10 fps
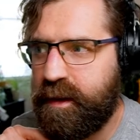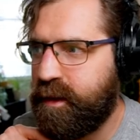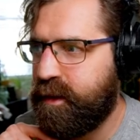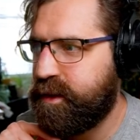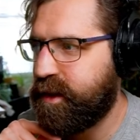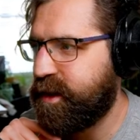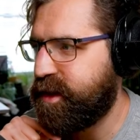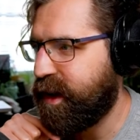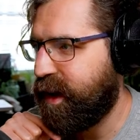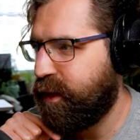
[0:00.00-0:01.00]
Shall I
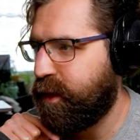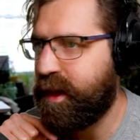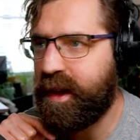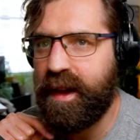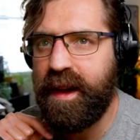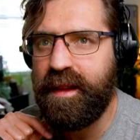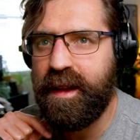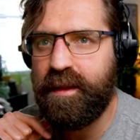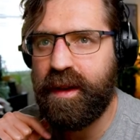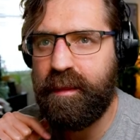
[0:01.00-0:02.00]
check out the thing again?
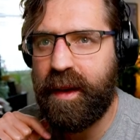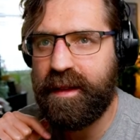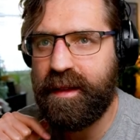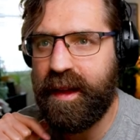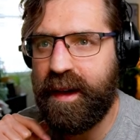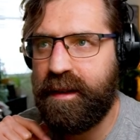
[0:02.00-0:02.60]
How do I get back to that?